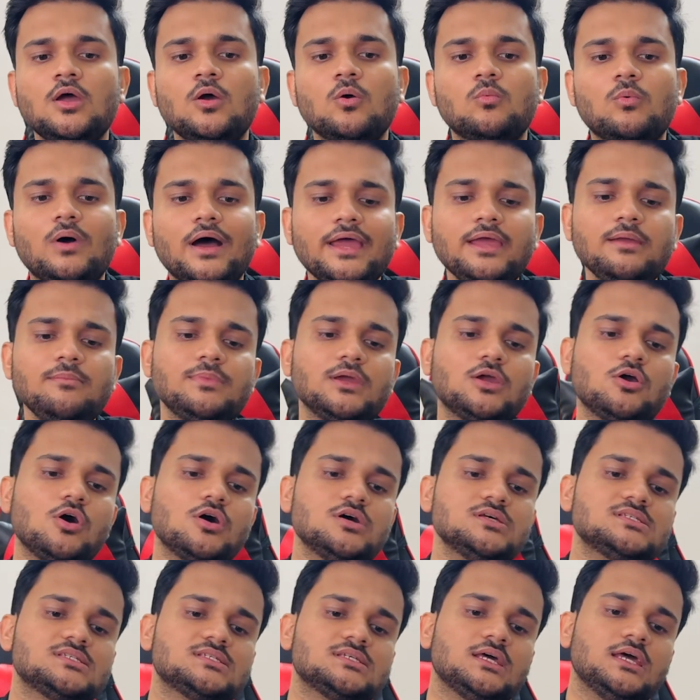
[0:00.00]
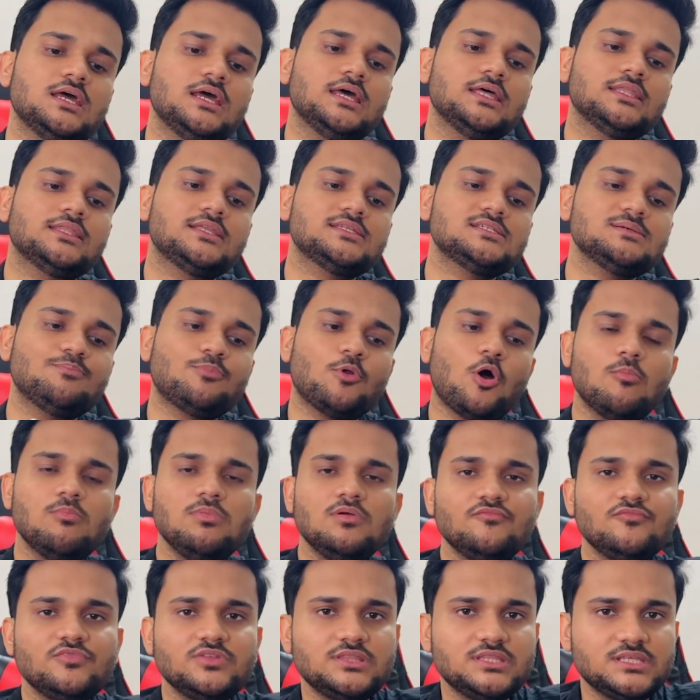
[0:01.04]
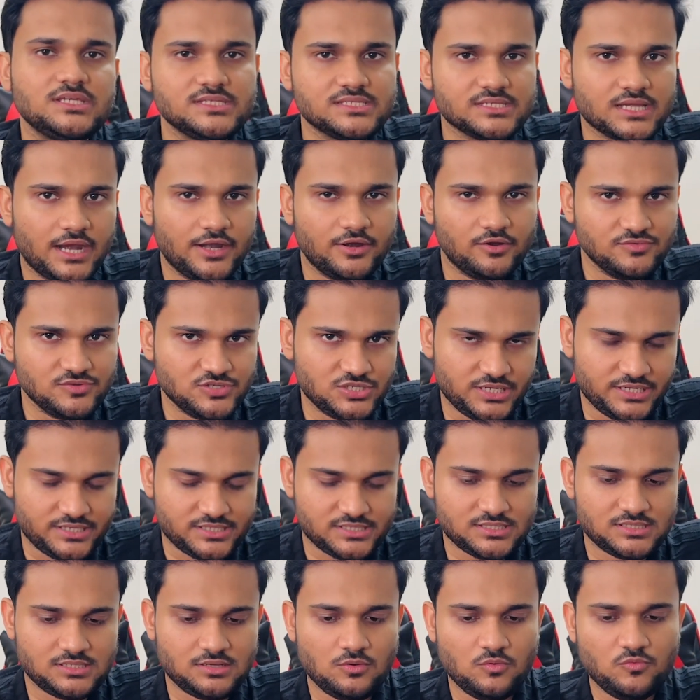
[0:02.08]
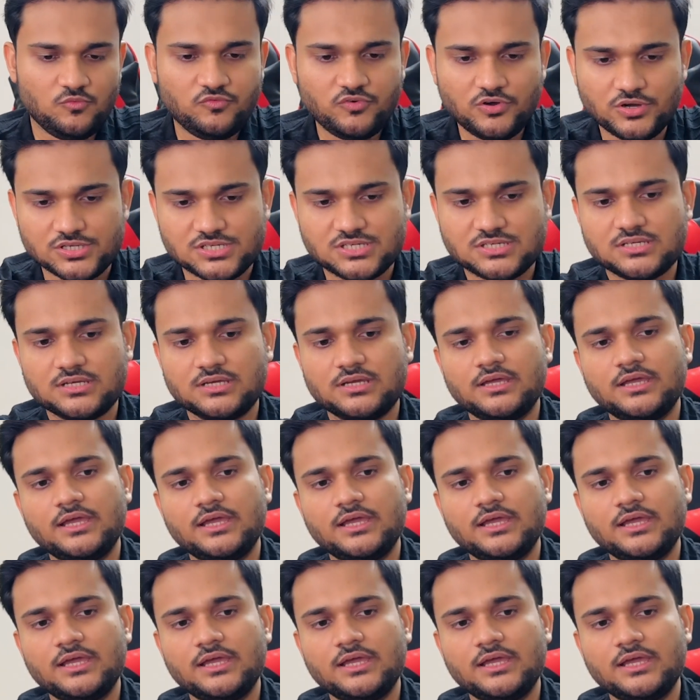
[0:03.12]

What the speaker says: Why? Because there's a problem with these kind of sheets. First,